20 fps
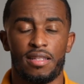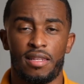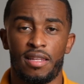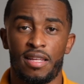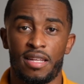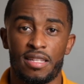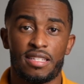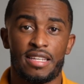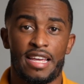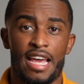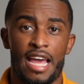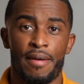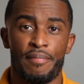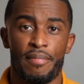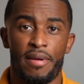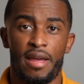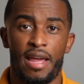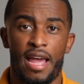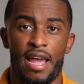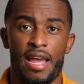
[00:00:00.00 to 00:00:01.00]
lens
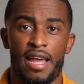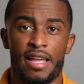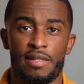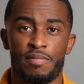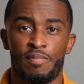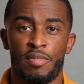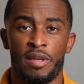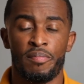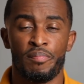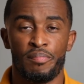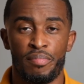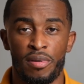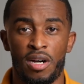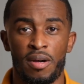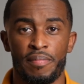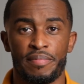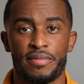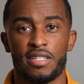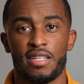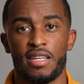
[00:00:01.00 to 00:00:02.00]
cap has been
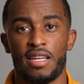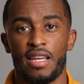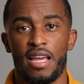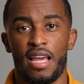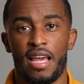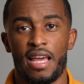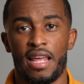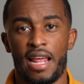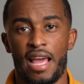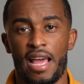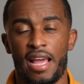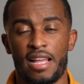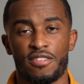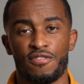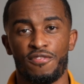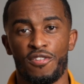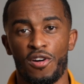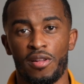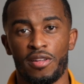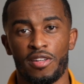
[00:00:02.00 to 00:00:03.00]
bumped and has
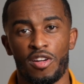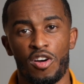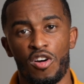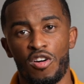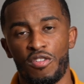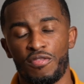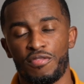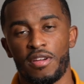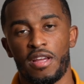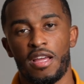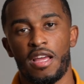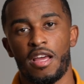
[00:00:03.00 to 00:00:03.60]
fallen off,